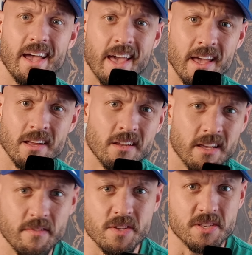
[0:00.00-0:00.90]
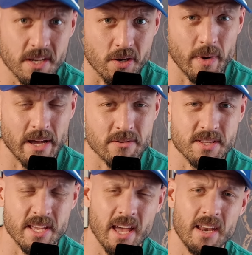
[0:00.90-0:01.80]
And if you stick around to
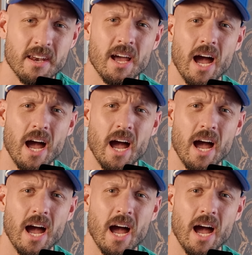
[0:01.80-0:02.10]
the end,